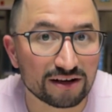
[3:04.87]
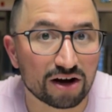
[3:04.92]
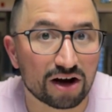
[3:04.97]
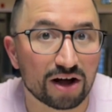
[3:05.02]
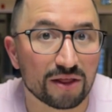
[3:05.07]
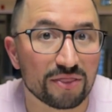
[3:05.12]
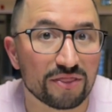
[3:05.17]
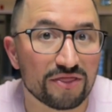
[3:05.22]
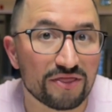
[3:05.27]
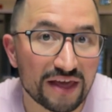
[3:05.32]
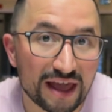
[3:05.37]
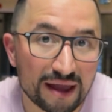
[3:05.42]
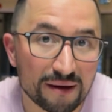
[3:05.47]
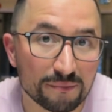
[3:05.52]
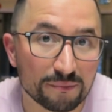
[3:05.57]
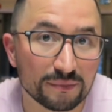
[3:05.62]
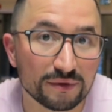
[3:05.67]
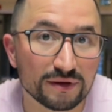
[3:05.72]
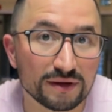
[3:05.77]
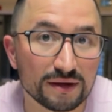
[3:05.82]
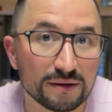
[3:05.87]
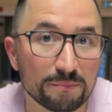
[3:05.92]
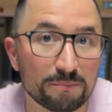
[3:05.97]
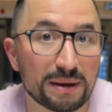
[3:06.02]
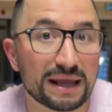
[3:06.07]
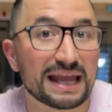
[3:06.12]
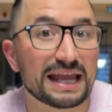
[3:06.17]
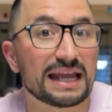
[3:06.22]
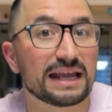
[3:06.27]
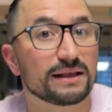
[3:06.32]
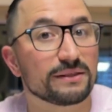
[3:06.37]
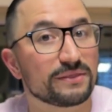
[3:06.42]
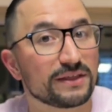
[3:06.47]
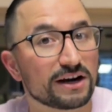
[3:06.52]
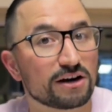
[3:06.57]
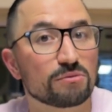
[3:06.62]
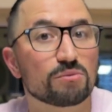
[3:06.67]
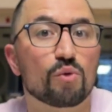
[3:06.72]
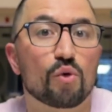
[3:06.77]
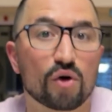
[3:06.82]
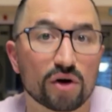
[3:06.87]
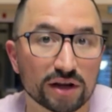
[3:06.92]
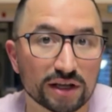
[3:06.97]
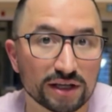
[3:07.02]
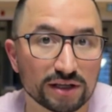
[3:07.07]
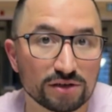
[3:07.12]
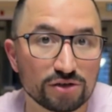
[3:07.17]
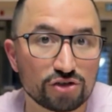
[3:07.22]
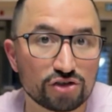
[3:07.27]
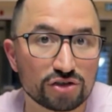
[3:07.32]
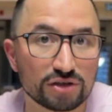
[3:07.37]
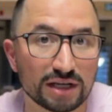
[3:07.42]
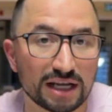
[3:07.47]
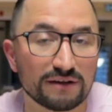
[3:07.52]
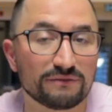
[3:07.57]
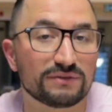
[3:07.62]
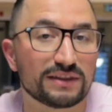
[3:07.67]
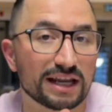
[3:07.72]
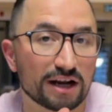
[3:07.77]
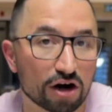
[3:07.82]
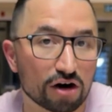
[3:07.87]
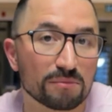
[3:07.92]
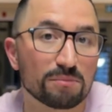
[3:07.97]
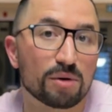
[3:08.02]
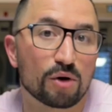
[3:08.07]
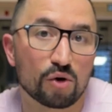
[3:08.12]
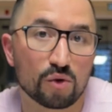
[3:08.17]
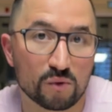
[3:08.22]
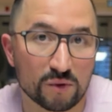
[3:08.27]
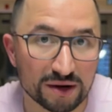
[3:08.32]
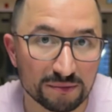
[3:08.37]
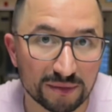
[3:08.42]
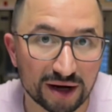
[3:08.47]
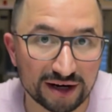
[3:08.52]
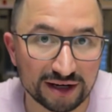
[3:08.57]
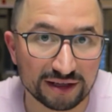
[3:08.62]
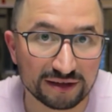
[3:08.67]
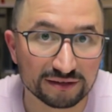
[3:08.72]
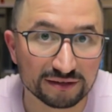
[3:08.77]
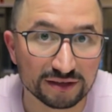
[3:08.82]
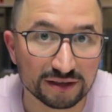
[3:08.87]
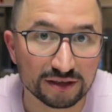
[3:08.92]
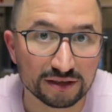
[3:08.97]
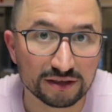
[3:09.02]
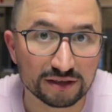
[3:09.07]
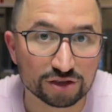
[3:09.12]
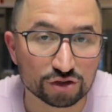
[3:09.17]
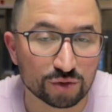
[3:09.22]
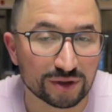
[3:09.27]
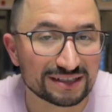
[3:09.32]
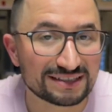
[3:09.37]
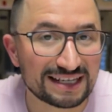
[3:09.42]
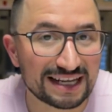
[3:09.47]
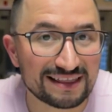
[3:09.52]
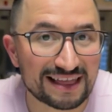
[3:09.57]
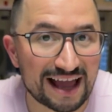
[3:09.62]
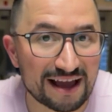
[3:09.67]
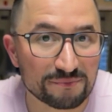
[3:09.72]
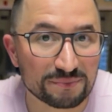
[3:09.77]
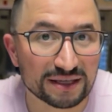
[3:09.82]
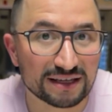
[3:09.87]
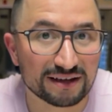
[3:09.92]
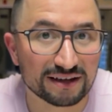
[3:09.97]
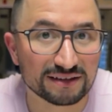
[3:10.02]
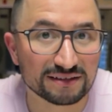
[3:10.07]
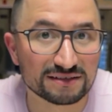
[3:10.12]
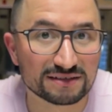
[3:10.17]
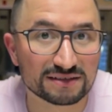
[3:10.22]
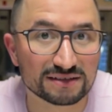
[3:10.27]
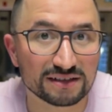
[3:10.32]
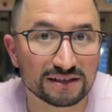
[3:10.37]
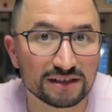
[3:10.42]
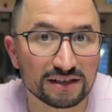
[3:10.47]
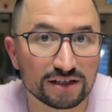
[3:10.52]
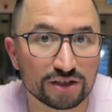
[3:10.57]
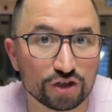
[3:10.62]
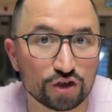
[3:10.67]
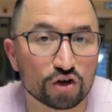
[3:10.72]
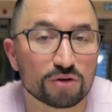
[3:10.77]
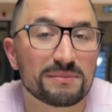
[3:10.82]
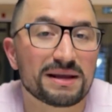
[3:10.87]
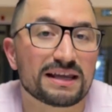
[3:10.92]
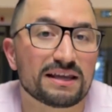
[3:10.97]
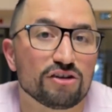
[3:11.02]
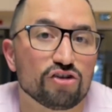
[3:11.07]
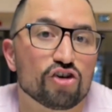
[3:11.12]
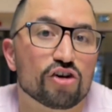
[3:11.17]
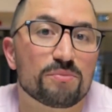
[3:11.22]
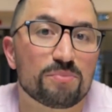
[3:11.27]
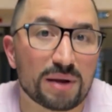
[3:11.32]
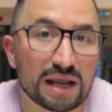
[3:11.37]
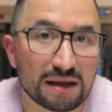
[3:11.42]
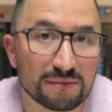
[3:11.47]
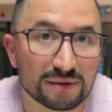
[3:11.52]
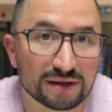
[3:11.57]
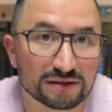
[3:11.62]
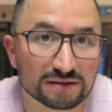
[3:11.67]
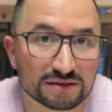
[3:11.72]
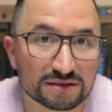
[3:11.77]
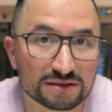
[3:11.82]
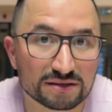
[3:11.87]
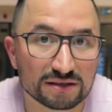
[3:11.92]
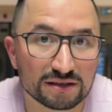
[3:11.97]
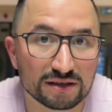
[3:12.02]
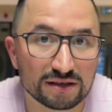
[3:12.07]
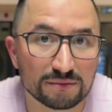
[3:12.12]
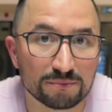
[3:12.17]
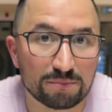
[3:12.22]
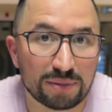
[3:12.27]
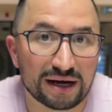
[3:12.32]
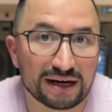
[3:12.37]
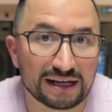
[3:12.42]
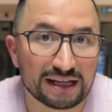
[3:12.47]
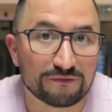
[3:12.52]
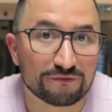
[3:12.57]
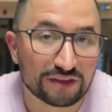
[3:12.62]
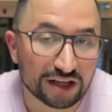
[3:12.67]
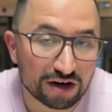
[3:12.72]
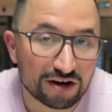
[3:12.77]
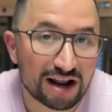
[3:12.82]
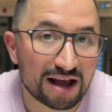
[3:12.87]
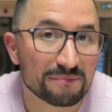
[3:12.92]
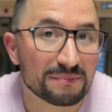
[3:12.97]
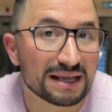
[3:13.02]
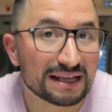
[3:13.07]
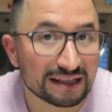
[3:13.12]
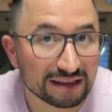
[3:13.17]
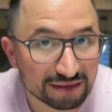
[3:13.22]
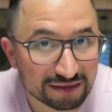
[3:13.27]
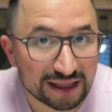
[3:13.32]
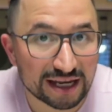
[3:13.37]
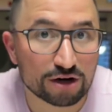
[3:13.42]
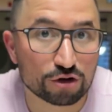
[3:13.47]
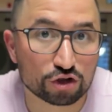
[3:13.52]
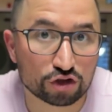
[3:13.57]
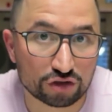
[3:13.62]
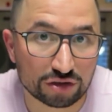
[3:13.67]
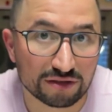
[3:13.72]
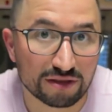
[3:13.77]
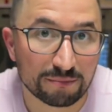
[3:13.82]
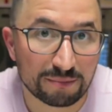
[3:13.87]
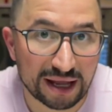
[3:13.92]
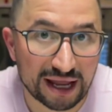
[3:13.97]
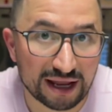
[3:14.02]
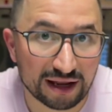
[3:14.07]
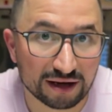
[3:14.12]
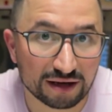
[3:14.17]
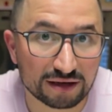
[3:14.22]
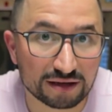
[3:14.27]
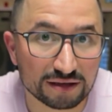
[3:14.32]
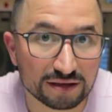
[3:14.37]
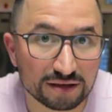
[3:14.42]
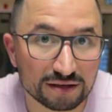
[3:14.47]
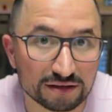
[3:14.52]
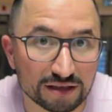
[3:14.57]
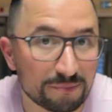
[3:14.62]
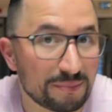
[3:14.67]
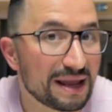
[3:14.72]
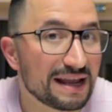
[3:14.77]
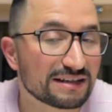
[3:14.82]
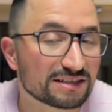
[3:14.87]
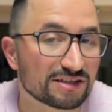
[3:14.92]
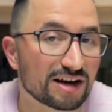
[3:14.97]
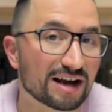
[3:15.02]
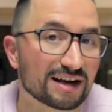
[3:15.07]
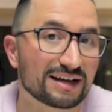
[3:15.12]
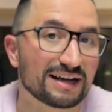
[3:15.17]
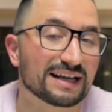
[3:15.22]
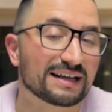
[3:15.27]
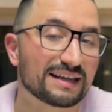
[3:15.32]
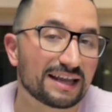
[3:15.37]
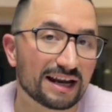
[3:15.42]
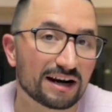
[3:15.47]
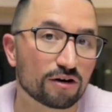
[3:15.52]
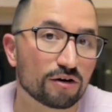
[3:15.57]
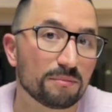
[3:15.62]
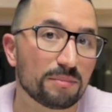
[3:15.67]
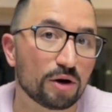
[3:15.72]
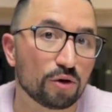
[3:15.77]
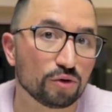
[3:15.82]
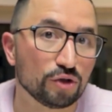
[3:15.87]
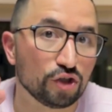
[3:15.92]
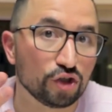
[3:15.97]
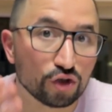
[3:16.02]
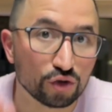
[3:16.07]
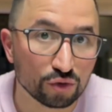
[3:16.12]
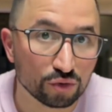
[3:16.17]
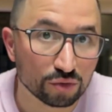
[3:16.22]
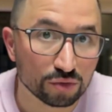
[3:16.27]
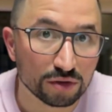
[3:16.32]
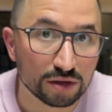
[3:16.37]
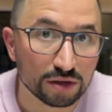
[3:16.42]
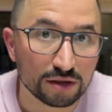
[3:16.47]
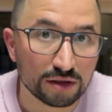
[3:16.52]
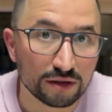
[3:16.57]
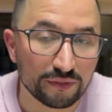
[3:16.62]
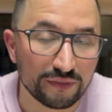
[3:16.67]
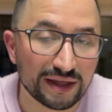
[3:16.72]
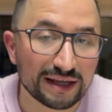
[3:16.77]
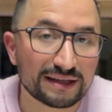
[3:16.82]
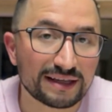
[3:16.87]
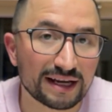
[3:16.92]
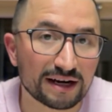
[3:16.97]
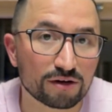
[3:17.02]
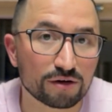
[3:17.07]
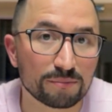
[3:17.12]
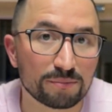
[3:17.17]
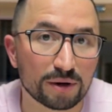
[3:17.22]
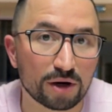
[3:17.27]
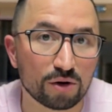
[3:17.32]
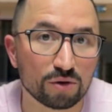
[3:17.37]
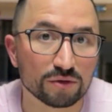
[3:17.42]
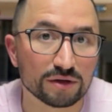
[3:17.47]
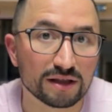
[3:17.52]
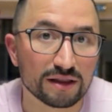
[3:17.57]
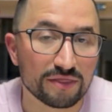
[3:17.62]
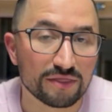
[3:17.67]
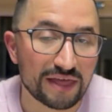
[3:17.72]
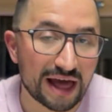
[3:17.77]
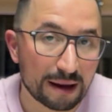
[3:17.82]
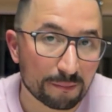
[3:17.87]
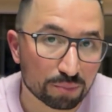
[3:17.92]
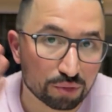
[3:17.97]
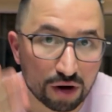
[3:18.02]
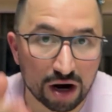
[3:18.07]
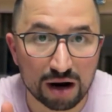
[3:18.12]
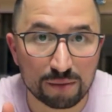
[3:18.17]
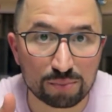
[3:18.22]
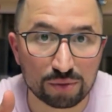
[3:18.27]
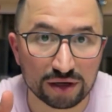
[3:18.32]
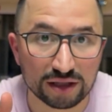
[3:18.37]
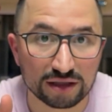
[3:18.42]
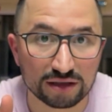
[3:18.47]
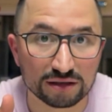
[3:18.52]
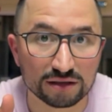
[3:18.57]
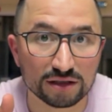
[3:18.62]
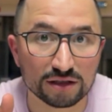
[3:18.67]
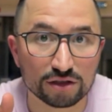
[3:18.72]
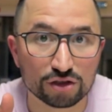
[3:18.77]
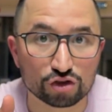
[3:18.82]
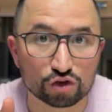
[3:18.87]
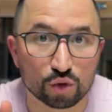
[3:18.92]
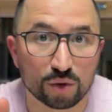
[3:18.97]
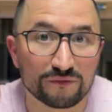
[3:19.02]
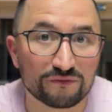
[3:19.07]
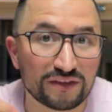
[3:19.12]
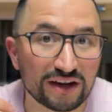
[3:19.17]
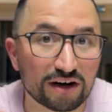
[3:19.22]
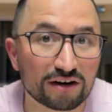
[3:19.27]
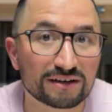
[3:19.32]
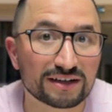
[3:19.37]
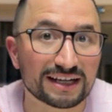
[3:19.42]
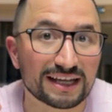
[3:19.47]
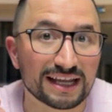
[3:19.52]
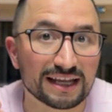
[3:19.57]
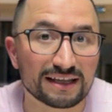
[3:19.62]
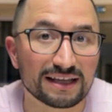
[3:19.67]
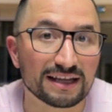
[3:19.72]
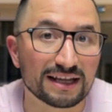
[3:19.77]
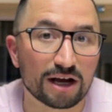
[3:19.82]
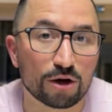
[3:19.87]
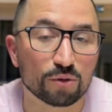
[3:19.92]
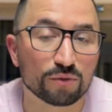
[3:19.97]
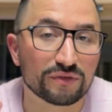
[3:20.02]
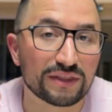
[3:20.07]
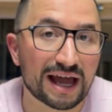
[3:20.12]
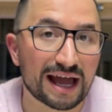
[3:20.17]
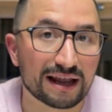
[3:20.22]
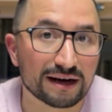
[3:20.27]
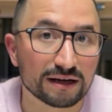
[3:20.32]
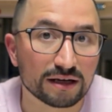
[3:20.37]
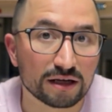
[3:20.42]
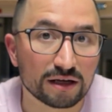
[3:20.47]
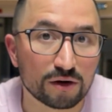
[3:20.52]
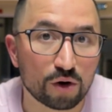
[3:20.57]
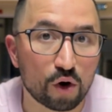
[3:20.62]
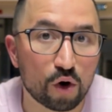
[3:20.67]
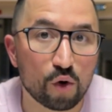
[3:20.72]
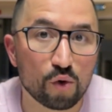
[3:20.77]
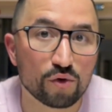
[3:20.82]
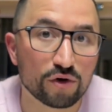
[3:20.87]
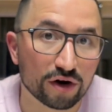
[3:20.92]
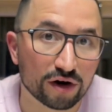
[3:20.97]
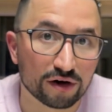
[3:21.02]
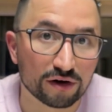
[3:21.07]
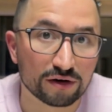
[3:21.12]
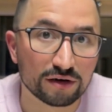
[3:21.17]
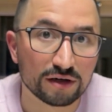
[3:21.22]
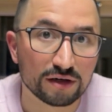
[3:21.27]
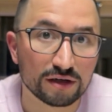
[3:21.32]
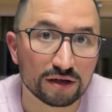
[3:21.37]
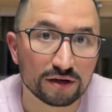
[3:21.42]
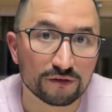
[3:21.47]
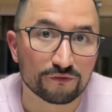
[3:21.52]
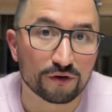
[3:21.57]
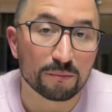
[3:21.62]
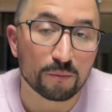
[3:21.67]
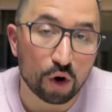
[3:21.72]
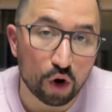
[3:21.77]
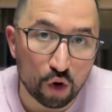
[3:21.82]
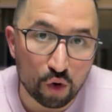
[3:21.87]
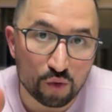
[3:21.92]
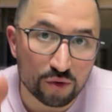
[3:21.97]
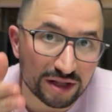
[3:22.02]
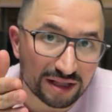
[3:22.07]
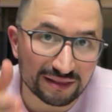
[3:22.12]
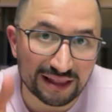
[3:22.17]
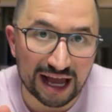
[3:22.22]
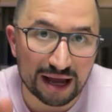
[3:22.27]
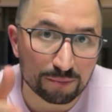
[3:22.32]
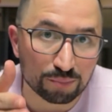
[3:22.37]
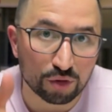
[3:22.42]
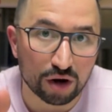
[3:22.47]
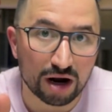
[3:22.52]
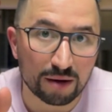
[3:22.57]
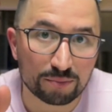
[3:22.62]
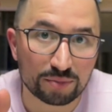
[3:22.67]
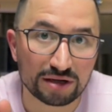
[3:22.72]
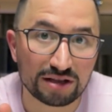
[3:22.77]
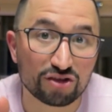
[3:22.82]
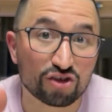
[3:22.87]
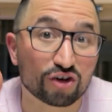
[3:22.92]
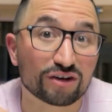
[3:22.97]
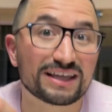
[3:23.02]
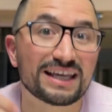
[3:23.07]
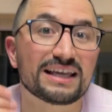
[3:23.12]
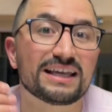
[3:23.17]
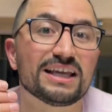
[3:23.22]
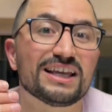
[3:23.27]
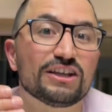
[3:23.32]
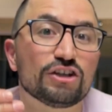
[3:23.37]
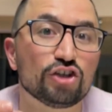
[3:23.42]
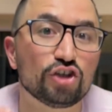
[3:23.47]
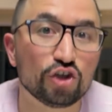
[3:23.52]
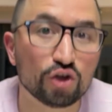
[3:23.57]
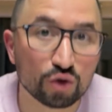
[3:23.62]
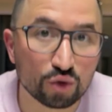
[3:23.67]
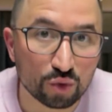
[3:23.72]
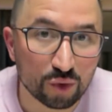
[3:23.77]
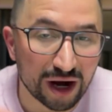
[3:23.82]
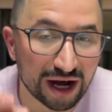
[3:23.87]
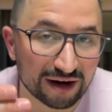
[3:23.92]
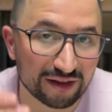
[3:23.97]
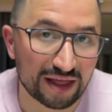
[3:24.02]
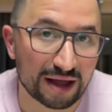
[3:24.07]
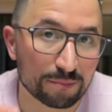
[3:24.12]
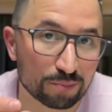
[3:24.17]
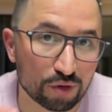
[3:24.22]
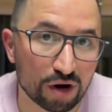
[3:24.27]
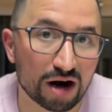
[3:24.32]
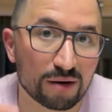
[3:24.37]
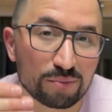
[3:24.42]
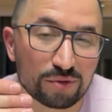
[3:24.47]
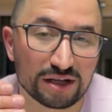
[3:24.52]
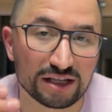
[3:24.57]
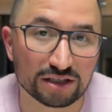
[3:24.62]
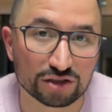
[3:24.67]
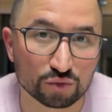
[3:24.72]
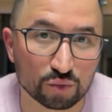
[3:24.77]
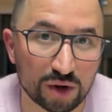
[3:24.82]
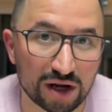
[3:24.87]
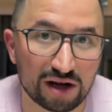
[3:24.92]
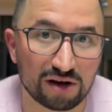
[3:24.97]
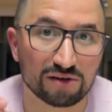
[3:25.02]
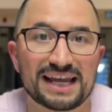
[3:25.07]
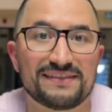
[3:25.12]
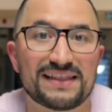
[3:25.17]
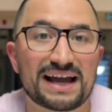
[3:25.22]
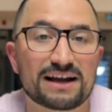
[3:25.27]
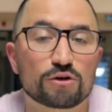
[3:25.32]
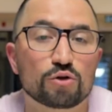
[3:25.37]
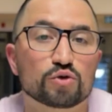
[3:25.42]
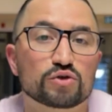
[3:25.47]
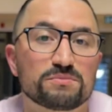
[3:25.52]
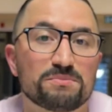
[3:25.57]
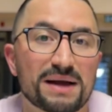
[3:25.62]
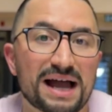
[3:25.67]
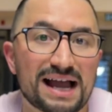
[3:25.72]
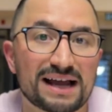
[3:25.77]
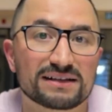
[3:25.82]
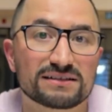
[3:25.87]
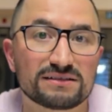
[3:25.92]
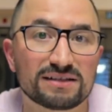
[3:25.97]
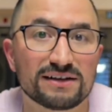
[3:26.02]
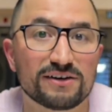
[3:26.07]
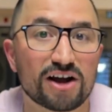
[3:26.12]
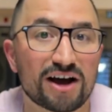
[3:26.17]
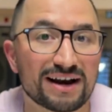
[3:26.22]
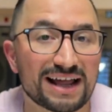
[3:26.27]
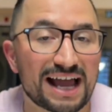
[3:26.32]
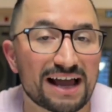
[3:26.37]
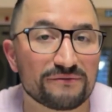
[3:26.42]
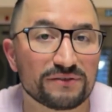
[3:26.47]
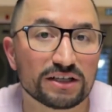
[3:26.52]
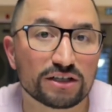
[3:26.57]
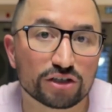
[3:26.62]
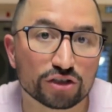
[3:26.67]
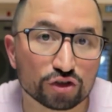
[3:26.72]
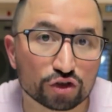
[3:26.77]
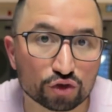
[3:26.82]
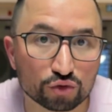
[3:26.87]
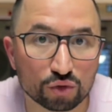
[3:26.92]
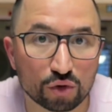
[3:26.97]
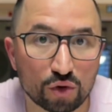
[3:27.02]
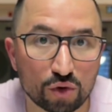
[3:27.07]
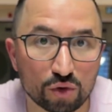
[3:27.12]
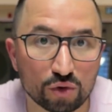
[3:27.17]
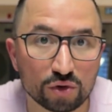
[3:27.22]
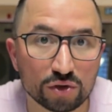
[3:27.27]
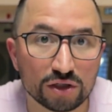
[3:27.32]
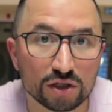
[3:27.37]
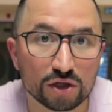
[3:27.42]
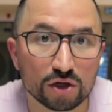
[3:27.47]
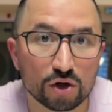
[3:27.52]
on them paying their mortgage if they are borrowing money. So I say that because you're making your payments, but if they're not making theirs to the bank's not going to care about you. They care about that property. So if they're kicking out that owner from owning that property, they're kicking you out of that property as well. And that goes back to not having control